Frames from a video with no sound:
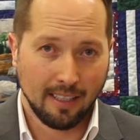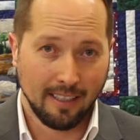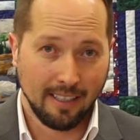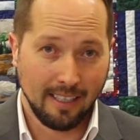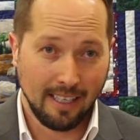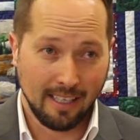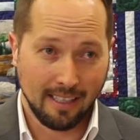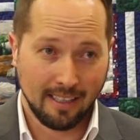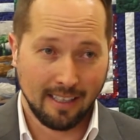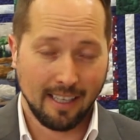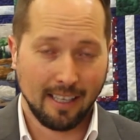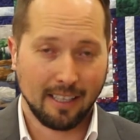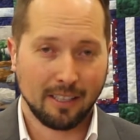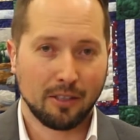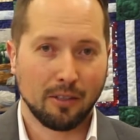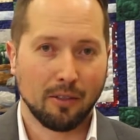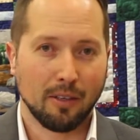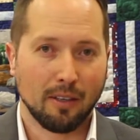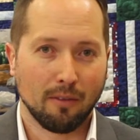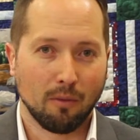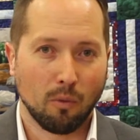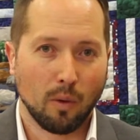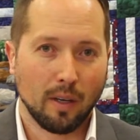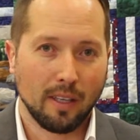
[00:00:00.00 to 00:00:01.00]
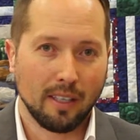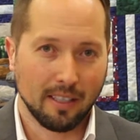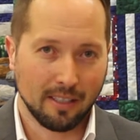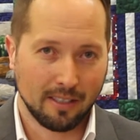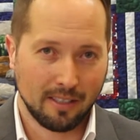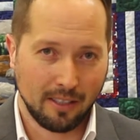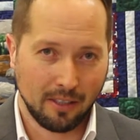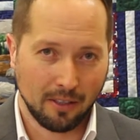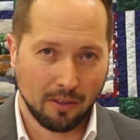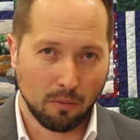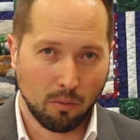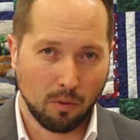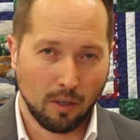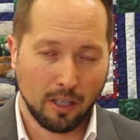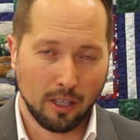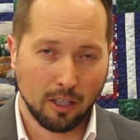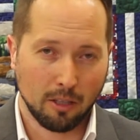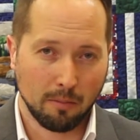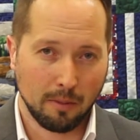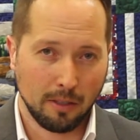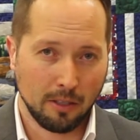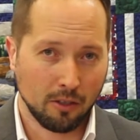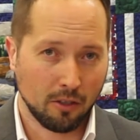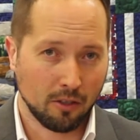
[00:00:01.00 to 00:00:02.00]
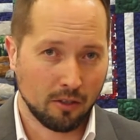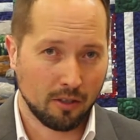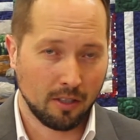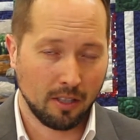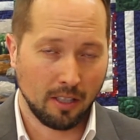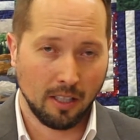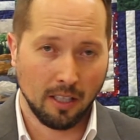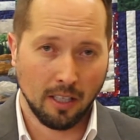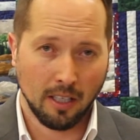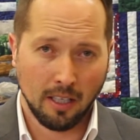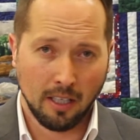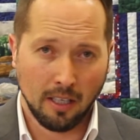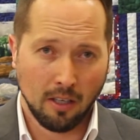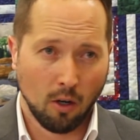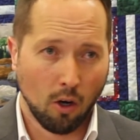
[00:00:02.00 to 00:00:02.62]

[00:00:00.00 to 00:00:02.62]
neat thing to have witnessed here in Wyoming, just the